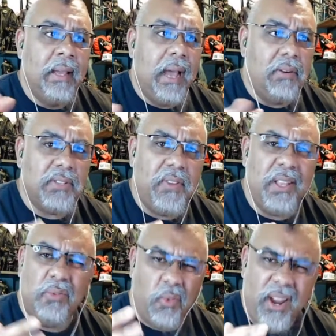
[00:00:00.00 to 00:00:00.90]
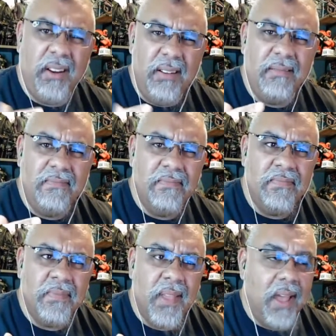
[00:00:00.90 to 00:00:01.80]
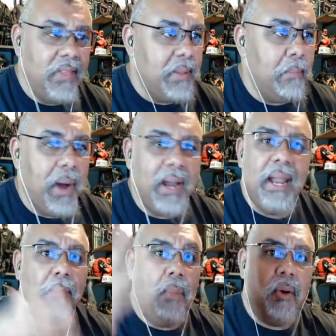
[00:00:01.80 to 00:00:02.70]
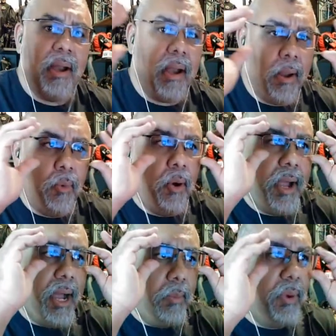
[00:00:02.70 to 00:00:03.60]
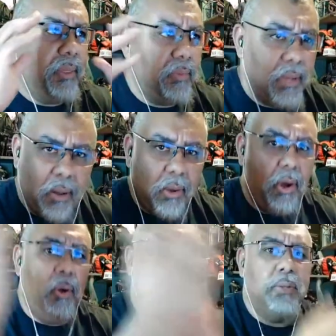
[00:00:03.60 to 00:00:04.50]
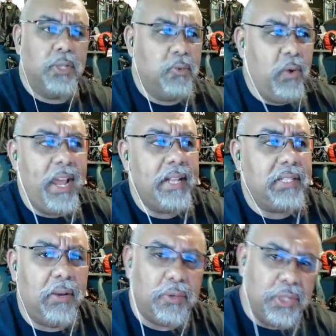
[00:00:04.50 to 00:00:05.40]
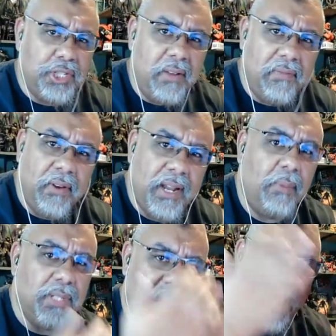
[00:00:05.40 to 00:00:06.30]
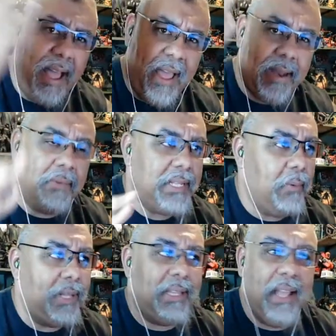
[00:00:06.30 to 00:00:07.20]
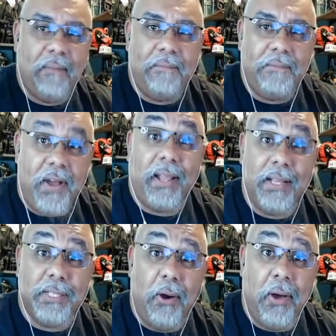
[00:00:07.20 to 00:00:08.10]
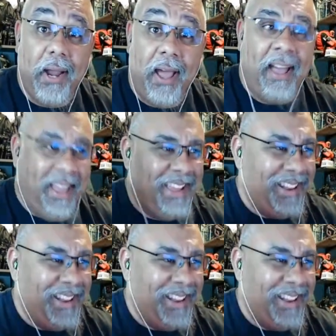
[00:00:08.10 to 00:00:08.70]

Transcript: I was feeling weird. And then Monday morning, I woke up with, you know, cold sweats. I was shivering. I was hot. I was like, what the fuck is going on?